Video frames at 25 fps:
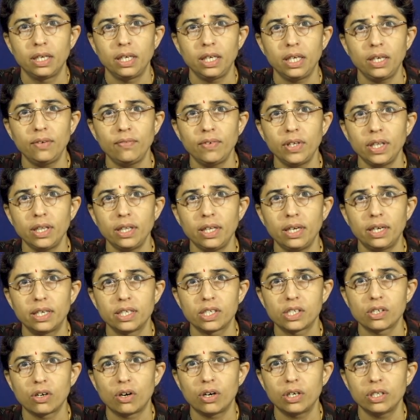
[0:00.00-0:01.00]
Even the
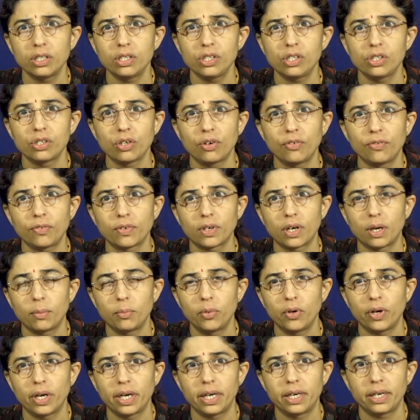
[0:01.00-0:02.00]
disorders of
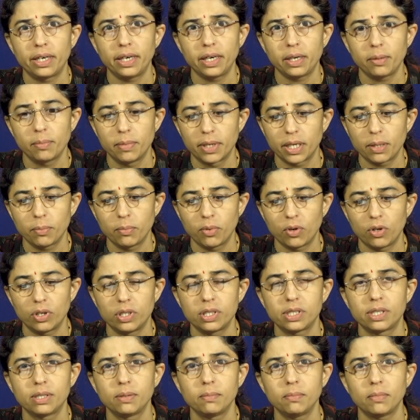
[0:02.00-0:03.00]
carbohydrate
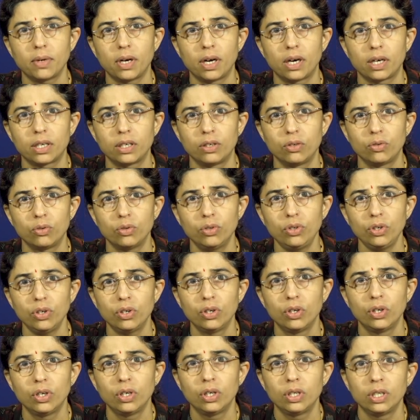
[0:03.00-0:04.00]
metabolism are known,
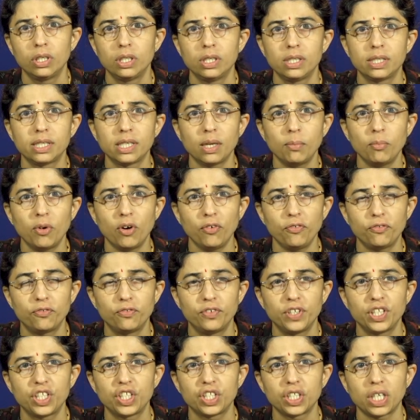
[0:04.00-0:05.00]
some of
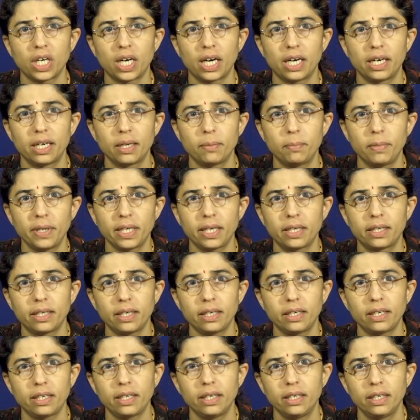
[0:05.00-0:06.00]
which are
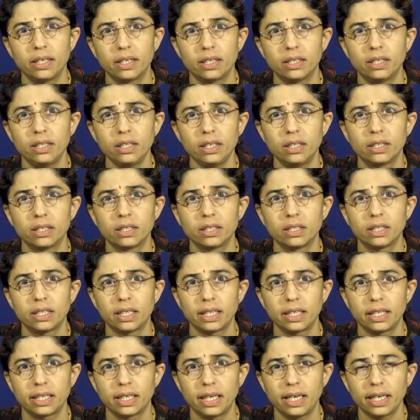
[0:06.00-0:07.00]
depicted here
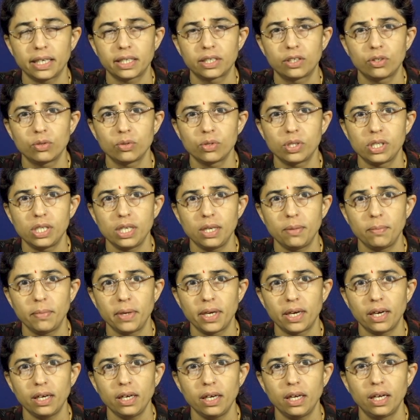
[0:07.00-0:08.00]
like
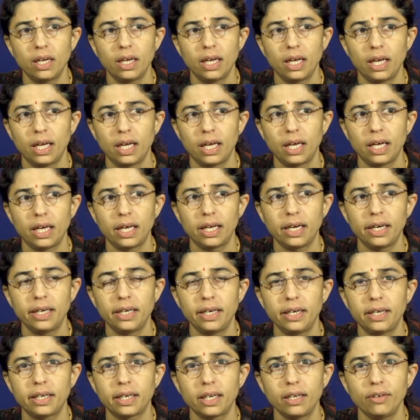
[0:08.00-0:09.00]
galactosemia,
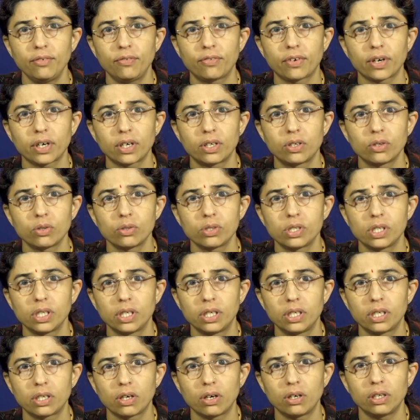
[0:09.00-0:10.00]
hereditary fructose
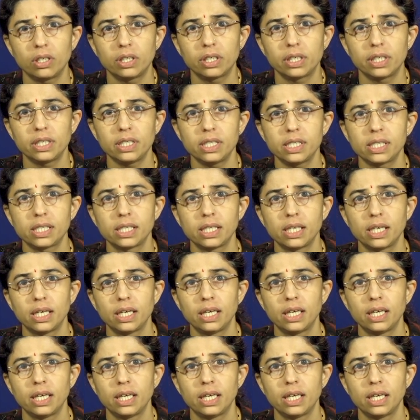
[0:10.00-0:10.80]
intolerance,